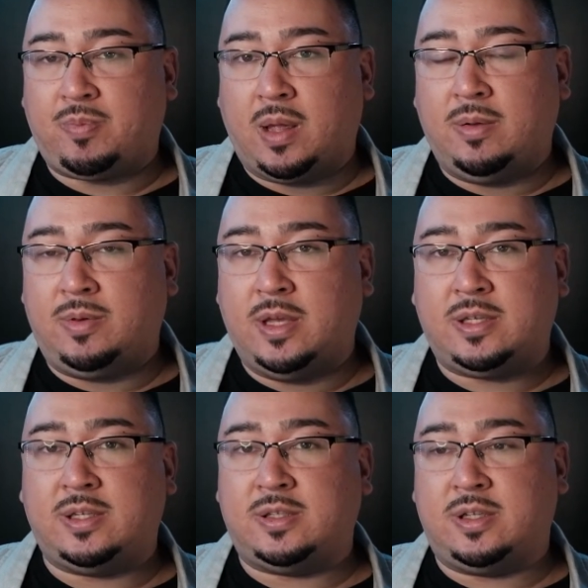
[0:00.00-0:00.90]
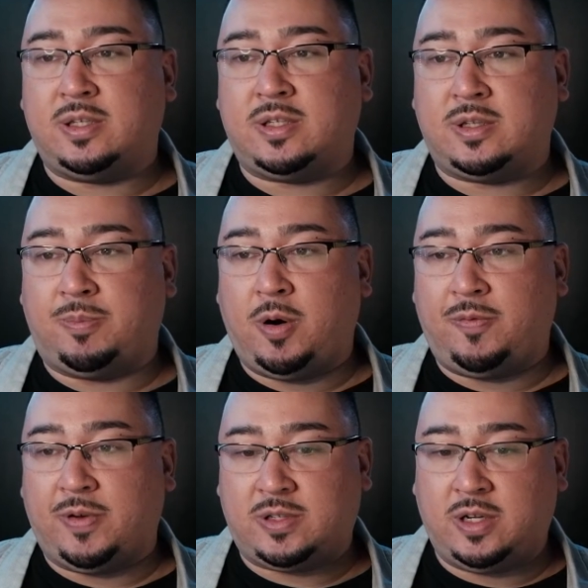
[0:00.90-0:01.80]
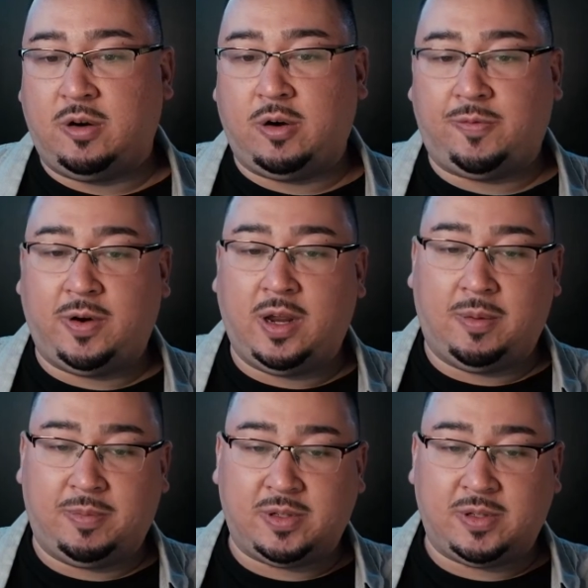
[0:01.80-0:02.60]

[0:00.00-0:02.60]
this is the perfect scenario for him.